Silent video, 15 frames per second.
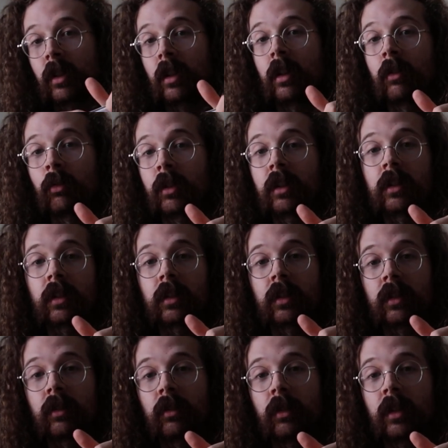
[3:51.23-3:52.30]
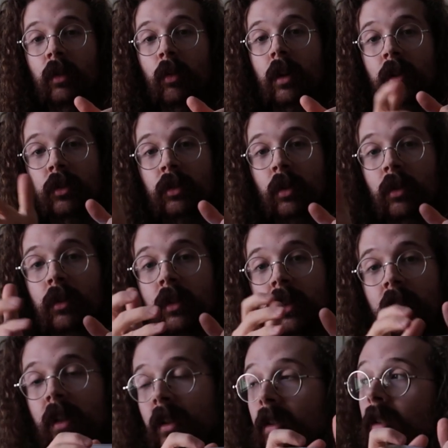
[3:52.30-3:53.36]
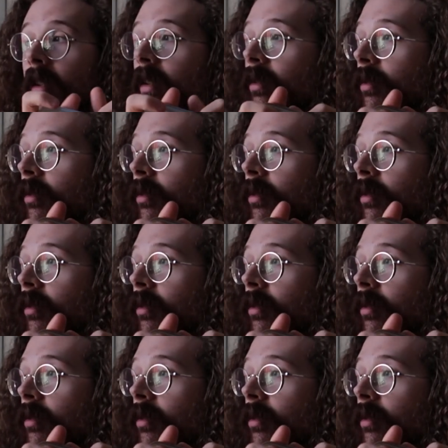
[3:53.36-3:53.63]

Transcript: in winter when the water is colder, and